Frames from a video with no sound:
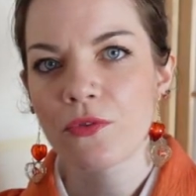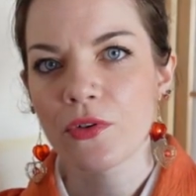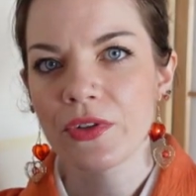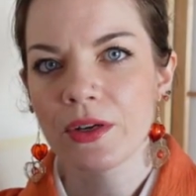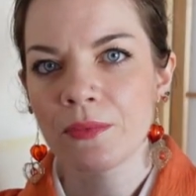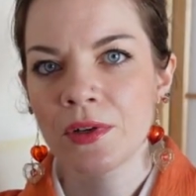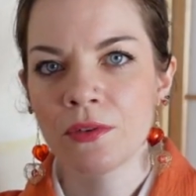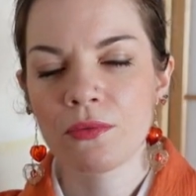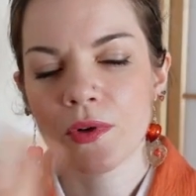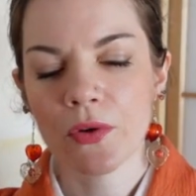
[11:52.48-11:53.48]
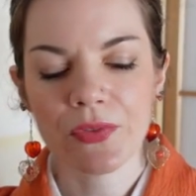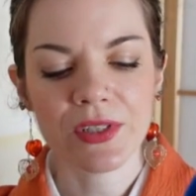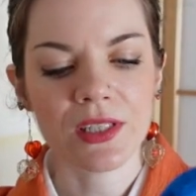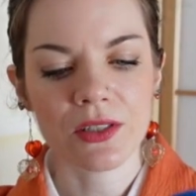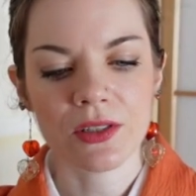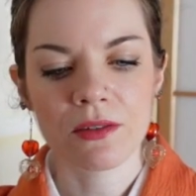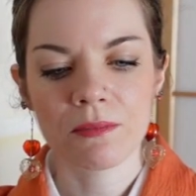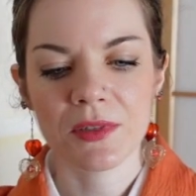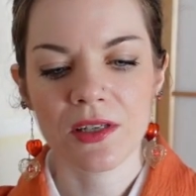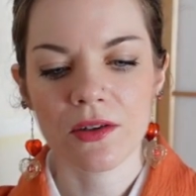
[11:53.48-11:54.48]
for them throughout the year
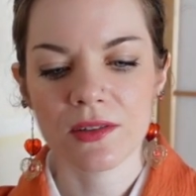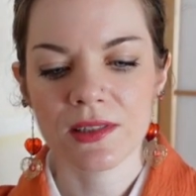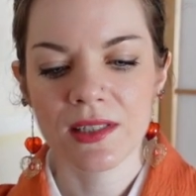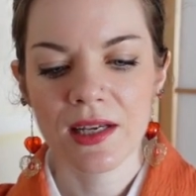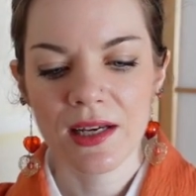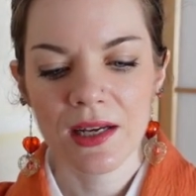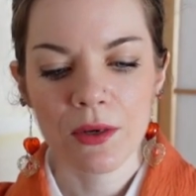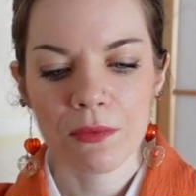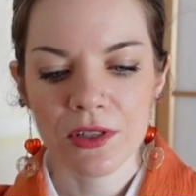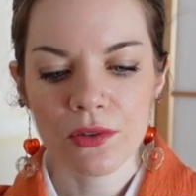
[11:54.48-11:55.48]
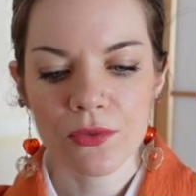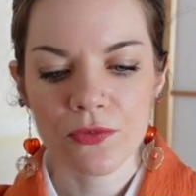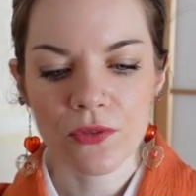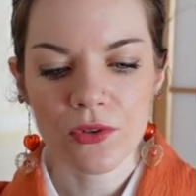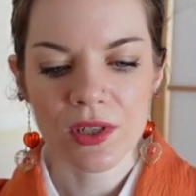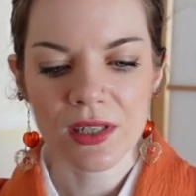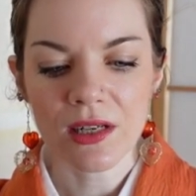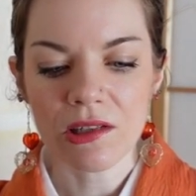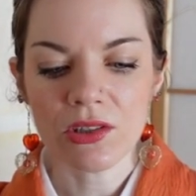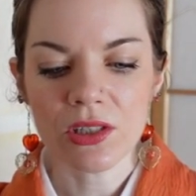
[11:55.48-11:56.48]
because when you look for a
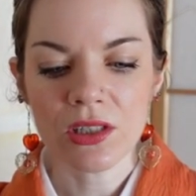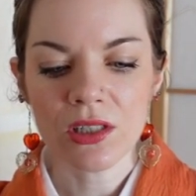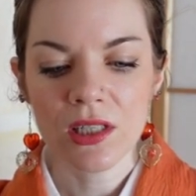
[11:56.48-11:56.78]
color